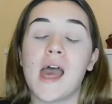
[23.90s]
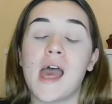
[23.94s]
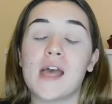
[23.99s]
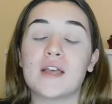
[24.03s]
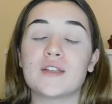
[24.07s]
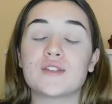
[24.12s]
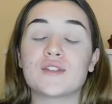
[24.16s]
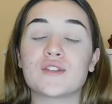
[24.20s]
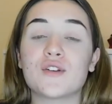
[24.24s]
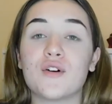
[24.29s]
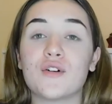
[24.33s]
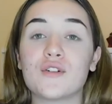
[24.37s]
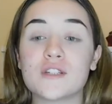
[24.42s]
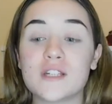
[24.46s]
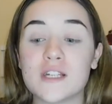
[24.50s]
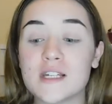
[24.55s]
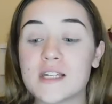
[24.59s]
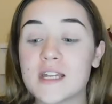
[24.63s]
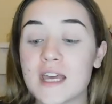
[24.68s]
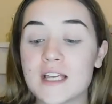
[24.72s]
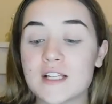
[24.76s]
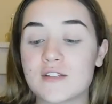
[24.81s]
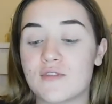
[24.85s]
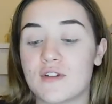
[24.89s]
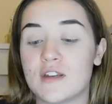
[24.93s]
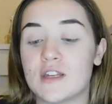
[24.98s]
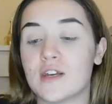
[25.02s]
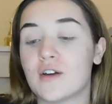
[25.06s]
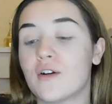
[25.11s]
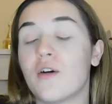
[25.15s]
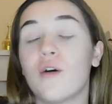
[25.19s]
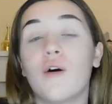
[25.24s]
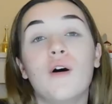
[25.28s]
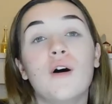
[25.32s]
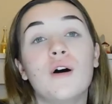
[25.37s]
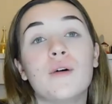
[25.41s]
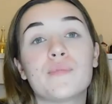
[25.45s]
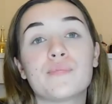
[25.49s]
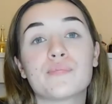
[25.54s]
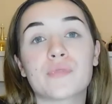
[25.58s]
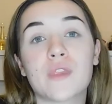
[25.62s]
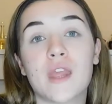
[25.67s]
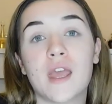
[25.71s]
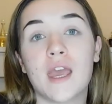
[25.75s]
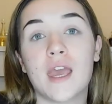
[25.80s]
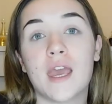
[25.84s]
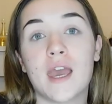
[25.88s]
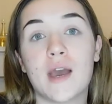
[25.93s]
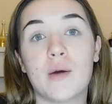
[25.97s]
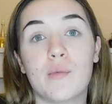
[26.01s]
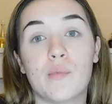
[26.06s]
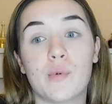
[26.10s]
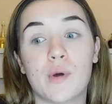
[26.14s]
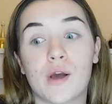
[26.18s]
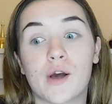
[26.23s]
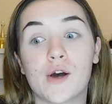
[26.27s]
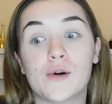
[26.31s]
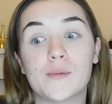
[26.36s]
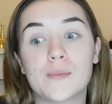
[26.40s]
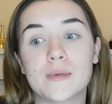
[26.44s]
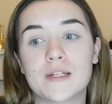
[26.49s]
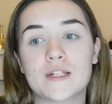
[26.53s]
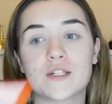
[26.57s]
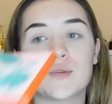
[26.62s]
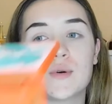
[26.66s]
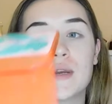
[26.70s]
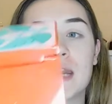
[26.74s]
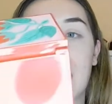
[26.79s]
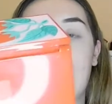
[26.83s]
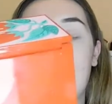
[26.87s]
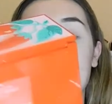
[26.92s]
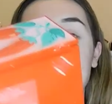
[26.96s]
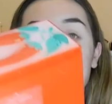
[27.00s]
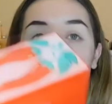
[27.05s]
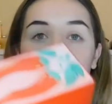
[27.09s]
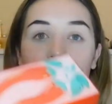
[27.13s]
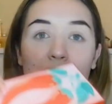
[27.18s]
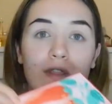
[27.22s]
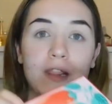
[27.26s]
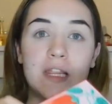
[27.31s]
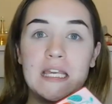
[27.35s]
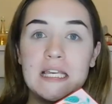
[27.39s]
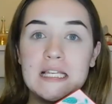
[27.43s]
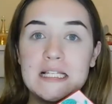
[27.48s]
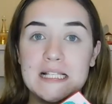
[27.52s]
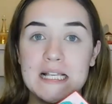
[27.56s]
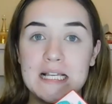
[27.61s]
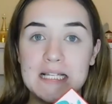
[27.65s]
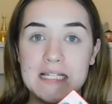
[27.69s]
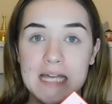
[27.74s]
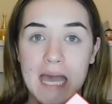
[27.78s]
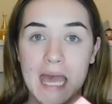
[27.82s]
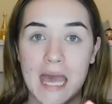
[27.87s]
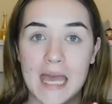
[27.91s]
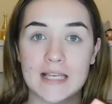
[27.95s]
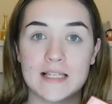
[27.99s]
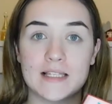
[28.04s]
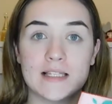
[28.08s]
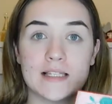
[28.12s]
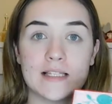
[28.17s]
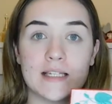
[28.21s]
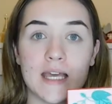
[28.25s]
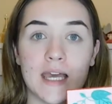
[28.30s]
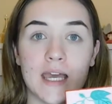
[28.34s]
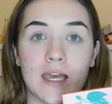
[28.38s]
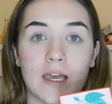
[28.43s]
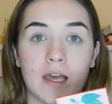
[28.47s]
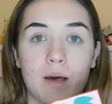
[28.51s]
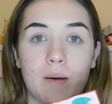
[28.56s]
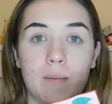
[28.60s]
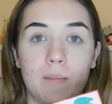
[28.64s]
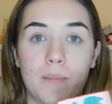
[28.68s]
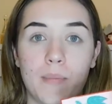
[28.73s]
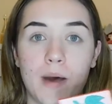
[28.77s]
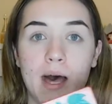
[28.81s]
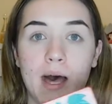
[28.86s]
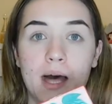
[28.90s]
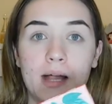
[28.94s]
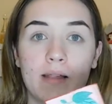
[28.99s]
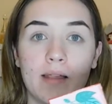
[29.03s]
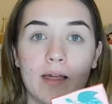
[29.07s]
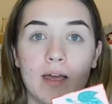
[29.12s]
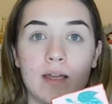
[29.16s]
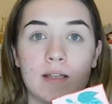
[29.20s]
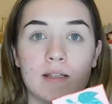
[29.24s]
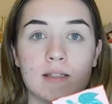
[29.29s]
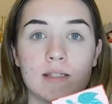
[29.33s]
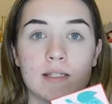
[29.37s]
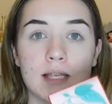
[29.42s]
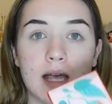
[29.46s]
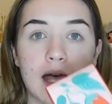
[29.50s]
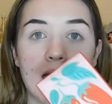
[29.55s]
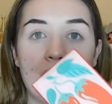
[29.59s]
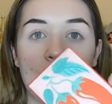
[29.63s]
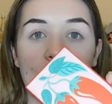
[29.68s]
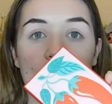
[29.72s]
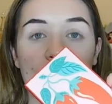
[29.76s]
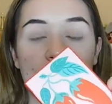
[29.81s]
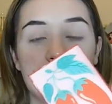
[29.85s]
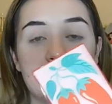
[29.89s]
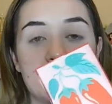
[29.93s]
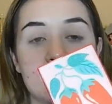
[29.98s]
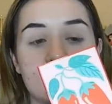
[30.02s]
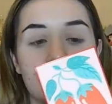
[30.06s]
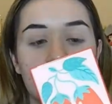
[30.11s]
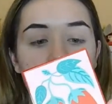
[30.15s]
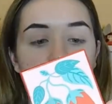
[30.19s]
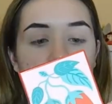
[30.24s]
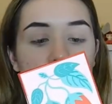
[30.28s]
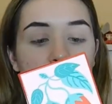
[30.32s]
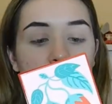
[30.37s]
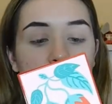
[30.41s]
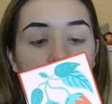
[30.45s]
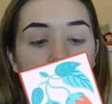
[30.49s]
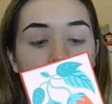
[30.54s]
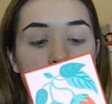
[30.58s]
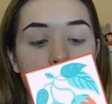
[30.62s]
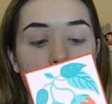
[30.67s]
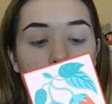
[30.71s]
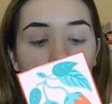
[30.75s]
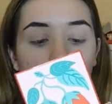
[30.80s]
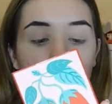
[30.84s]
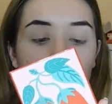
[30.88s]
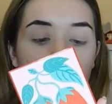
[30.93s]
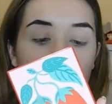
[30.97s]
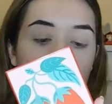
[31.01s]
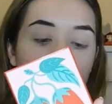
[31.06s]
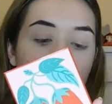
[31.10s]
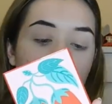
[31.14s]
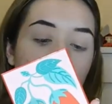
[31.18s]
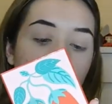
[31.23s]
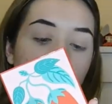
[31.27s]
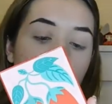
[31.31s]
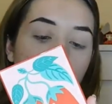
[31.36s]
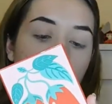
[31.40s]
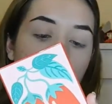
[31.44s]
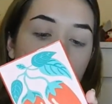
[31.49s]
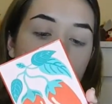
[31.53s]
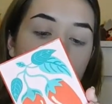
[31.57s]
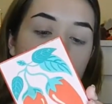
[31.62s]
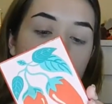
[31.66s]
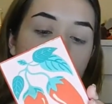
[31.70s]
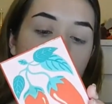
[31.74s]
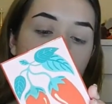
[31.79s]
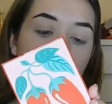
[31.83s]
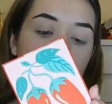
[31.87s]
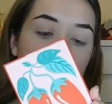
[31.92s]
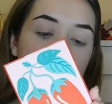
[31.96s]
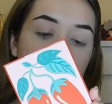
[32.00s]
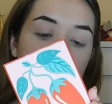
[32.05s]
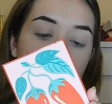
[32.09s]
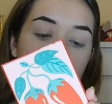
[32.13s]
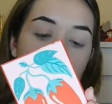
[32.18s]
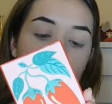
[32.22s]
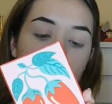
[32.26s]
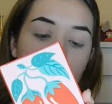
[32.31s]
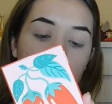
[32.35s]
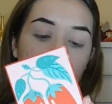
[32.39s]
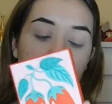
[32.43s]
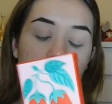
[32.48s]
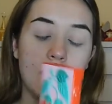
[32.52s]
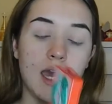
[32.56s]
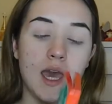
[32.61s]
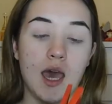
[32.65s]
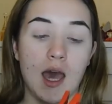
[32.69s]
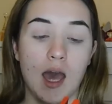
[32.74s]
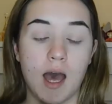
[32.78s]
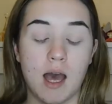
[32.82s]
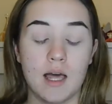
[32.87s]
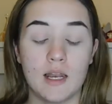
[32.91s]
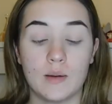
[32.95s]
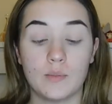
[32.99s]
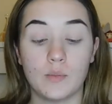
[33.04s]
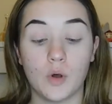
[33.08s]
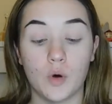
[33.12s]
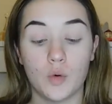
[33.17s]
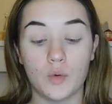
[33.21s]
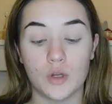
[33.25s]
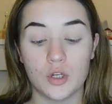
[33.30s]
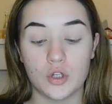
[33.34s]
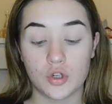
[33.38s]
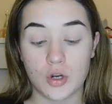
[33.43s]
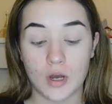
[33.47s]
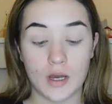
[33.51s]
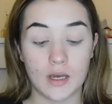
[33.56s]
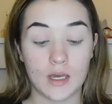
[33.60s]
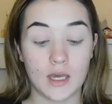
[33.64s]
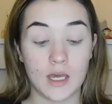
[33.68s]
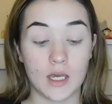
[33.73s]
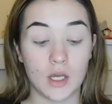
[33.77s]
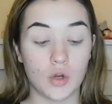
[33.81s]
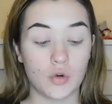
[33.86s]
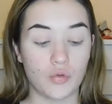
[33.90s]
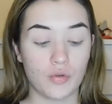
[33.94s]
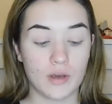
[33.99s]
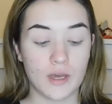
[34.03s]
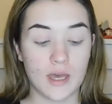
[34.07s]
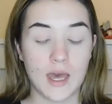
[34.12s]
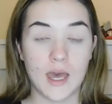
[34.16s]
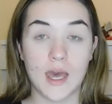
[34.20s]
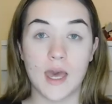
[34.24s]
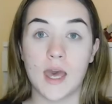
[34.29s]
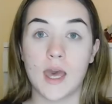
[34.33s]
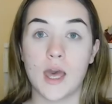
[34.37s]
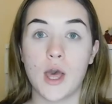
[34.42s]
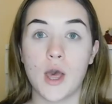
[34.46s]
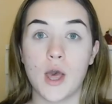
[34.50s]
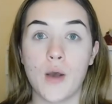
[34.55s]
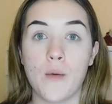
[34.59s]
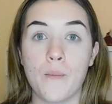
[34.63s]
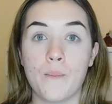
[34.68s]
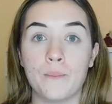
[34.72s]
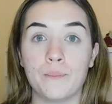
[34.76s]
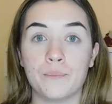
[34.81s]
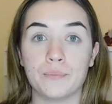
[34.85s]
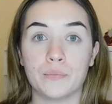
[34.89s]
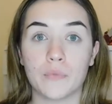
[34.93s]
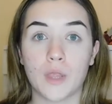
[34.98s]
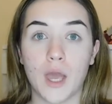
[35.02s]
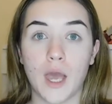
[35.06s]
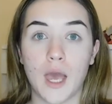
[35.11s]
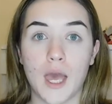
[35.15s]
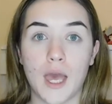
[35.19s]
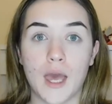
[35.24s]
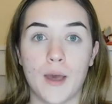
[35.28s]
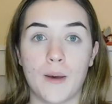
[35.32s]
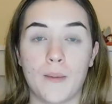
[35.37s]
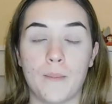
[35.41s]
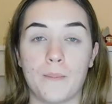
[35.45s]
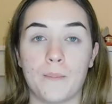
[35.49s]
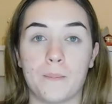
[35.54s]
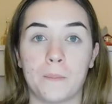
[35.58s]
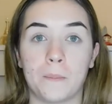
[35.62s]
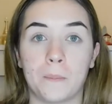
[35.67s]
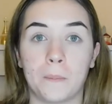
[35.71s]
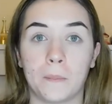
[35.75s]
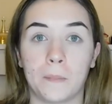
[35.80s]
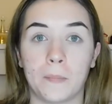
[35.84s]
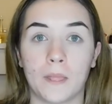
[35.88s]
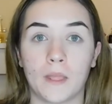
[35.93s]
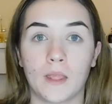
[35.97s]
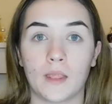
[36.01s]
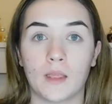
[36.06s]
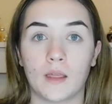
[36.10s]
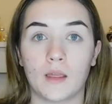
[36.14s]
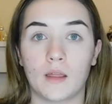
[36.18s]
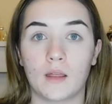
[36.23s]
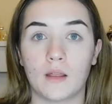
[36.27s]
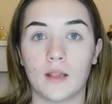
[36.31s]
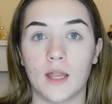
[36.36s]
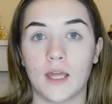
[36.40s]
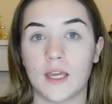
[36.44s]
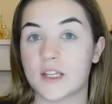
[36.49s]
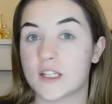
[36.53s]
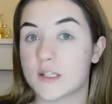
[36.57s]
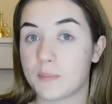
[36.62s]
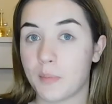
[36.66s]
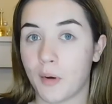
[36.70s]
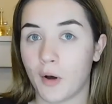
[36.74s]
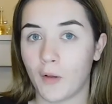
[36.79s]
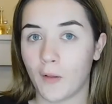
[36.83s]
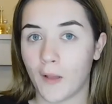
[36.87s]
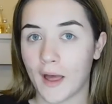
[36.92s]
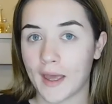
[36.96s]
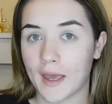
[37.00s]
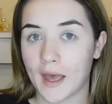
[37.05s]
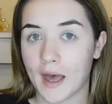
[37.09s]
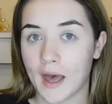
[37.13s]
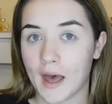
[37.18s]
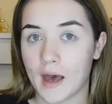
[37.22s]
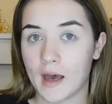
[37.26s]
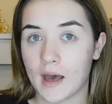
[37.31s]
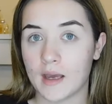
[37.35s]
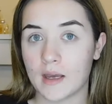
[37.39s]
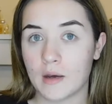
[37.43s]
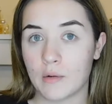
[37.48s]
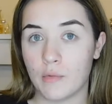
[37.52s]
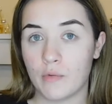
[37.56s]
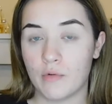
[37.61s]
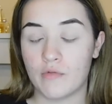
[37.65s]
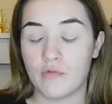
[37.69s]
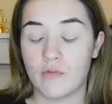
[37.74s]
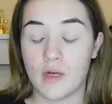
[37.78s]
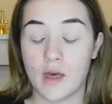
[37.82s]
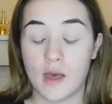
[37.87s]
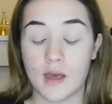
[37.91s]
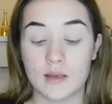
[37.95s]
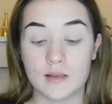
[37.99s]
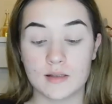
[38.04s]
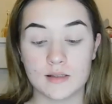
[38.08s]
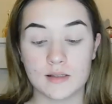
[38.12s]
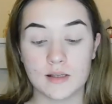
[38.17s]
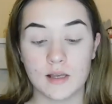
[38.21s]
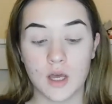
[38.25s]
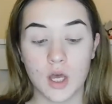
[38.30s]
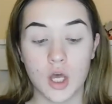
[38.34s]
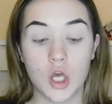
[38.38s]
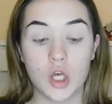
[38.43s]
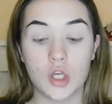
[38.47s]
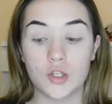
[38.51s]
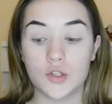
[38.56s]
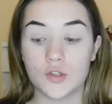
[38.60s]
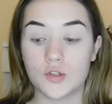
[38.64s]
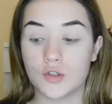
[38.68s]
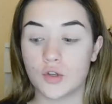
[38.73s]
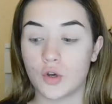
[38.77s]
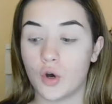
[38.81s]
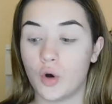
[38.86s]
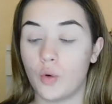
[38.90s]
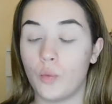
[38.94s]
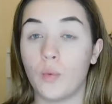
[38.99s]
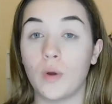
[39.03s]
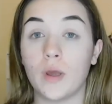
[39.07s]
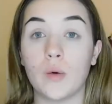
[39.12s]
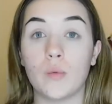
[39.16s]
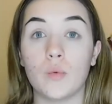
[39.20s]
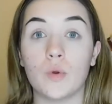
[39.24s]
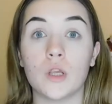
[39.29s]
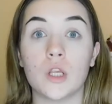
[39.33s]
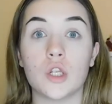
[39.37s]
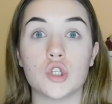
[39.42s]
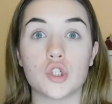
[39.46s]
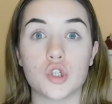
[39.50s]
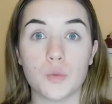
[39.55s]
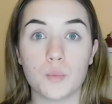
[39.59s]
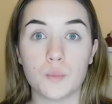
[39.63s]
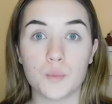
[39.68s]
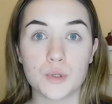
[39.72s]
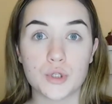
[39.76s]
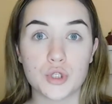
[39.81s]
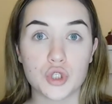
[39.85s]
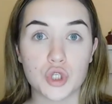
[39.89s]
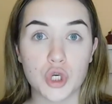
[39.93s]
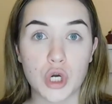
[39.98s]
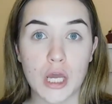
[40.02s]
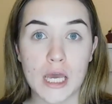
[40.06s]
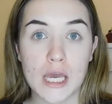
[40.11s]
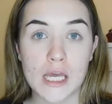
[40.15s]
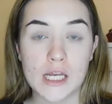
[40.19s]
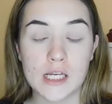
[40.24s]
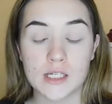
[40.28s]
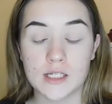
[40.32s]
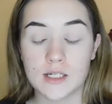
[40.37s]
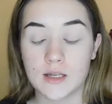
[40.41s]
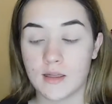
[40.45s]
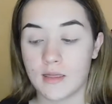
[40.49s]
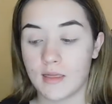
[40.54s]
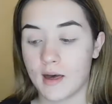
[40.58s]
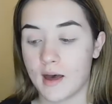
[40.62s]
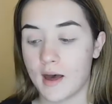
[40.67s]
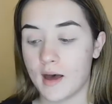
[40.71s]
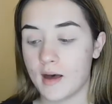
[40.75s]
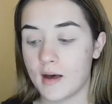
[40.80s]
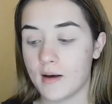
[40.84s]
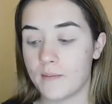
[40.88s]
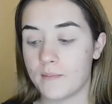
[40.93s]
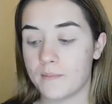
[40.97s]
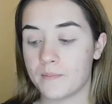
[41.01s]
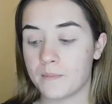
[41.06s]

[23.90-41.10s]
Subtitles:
So today's video, we're coming to an end of these testing palettes. This is the chili one, the tasty chili, and I'm going to try and create like a spotlight eye with this. So we will jump straight into that.